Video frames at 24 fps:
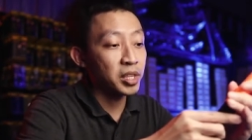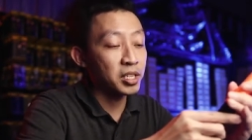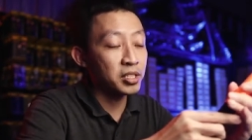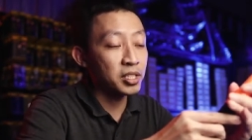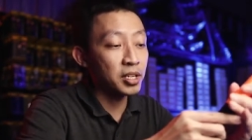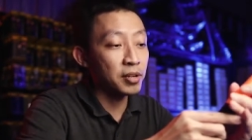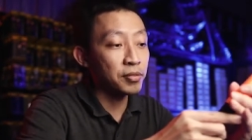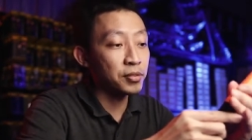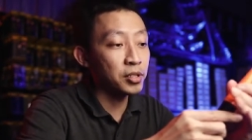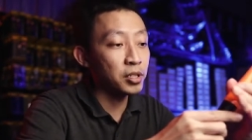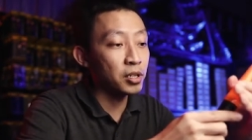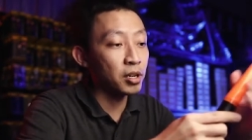
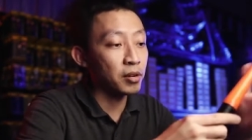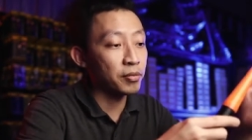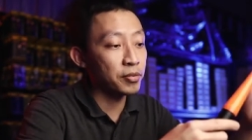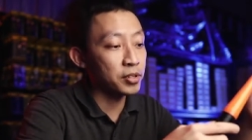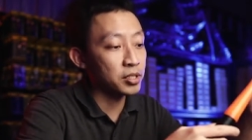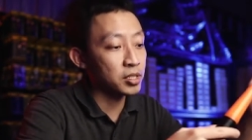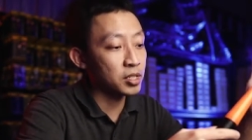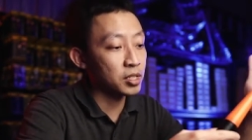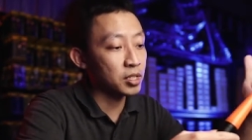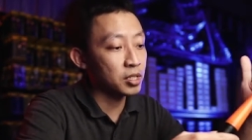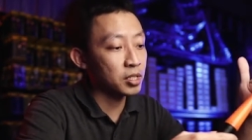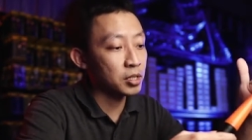safety
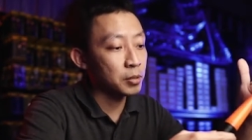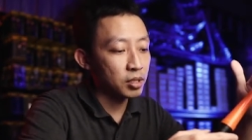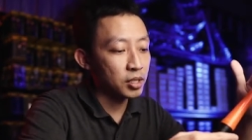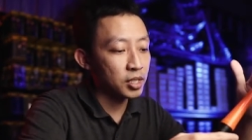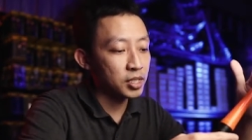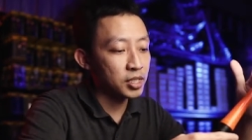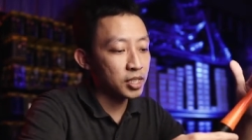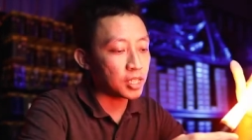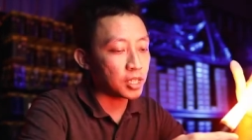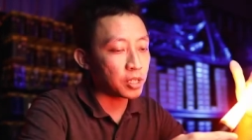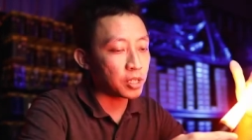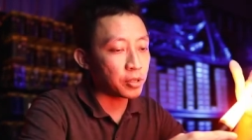officer,
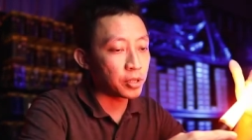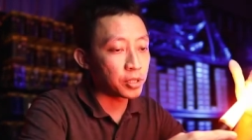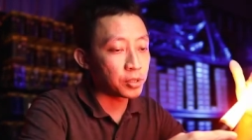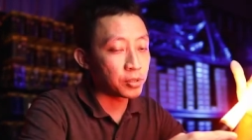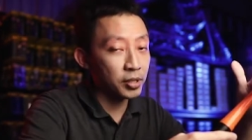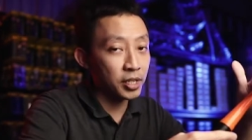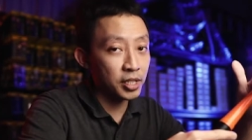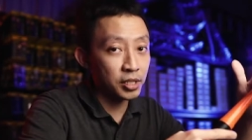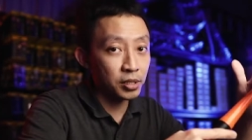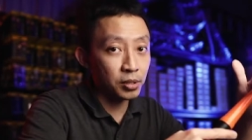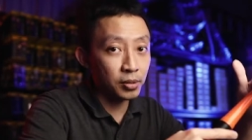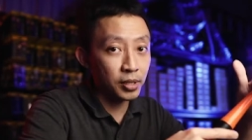let's say I go
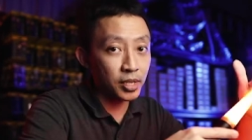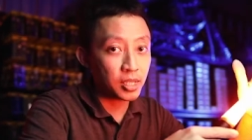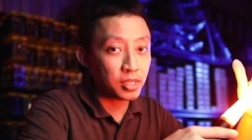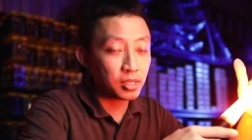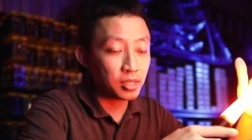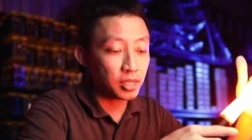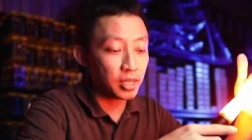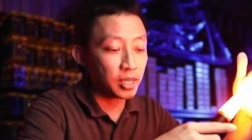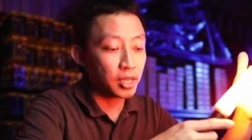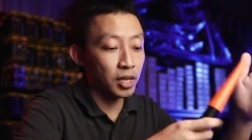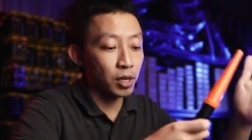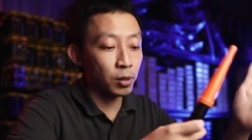into
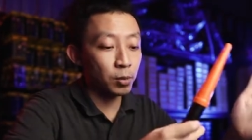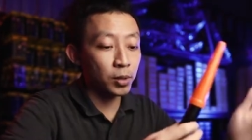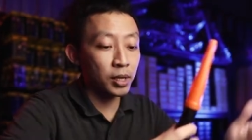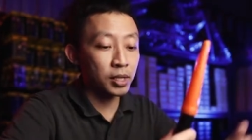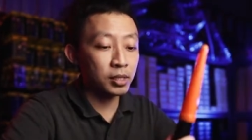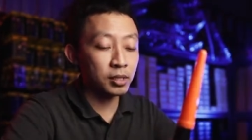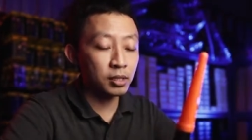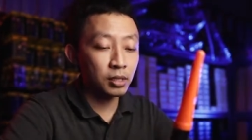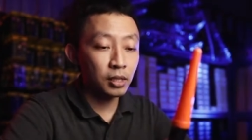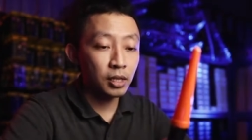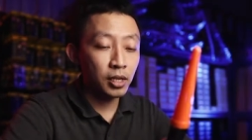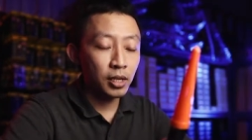SOS and I
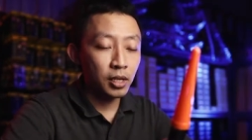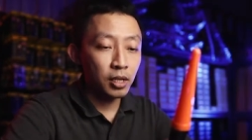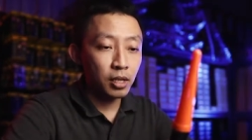want